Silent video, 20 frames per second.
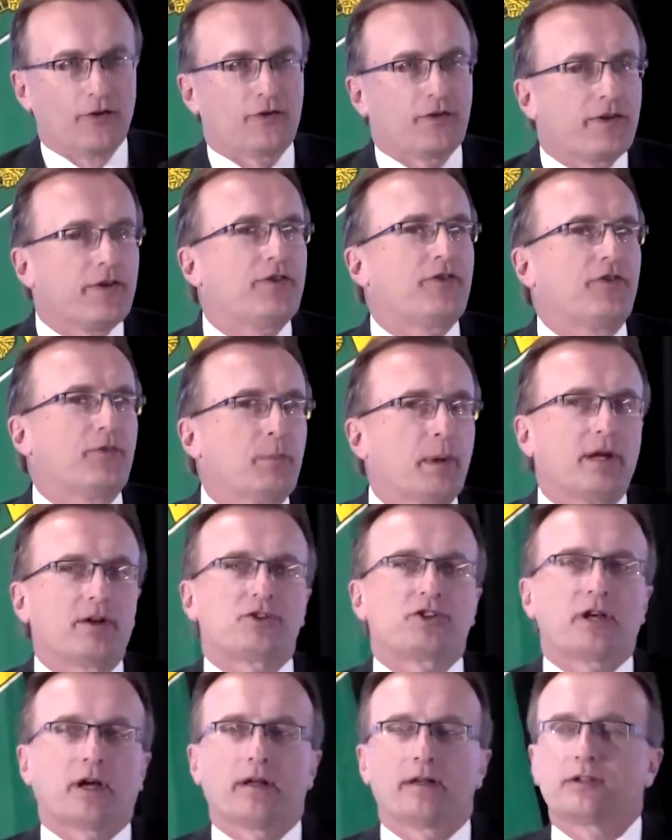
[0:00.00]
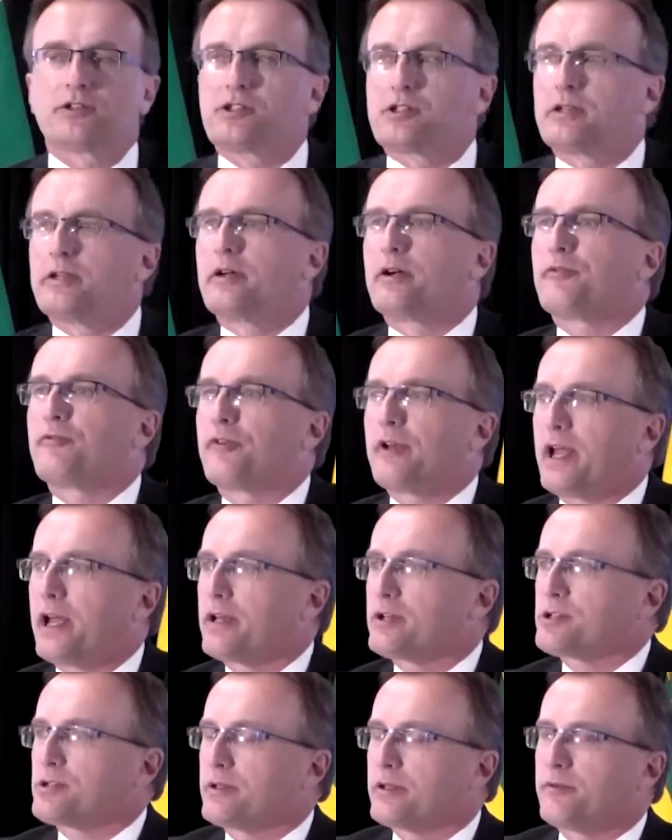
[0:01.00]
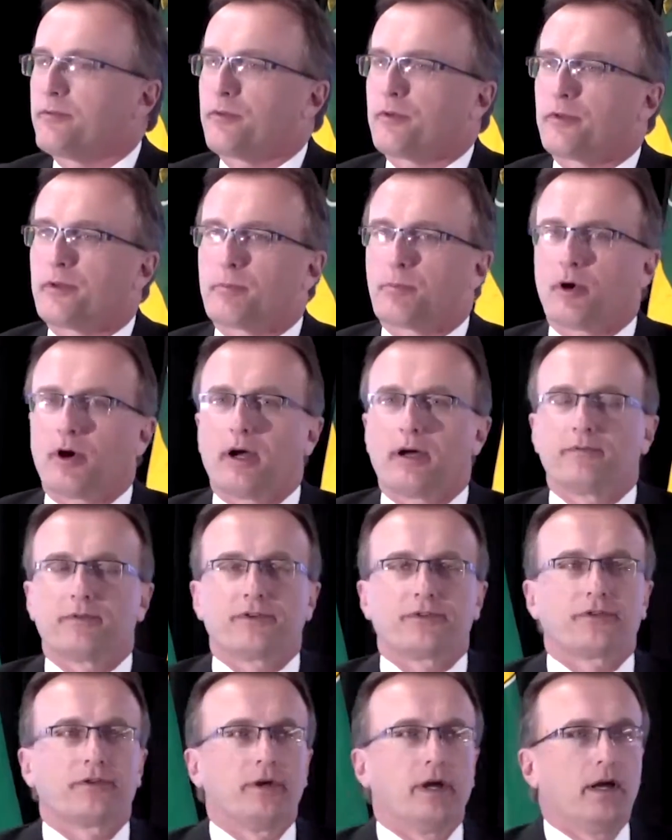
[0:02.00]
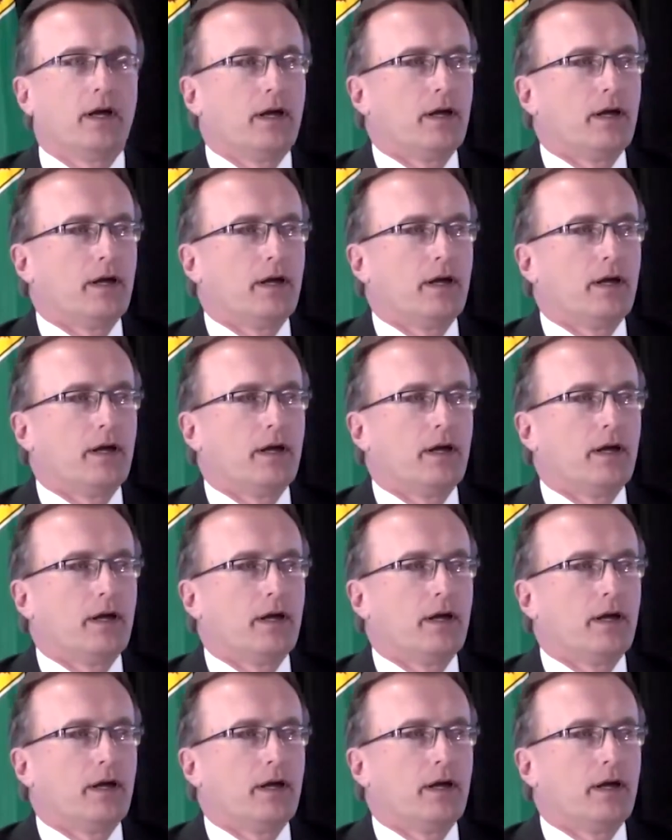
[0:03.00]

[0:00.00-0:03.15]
So this has been a challenging year financially for the province.